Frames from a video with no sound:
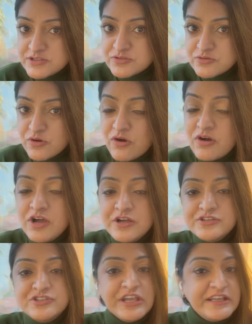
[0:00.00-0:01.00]
to go,
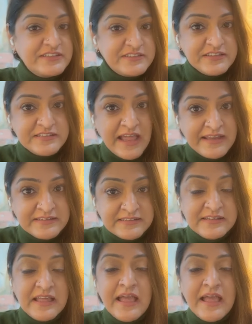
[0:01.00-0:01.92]
change the title.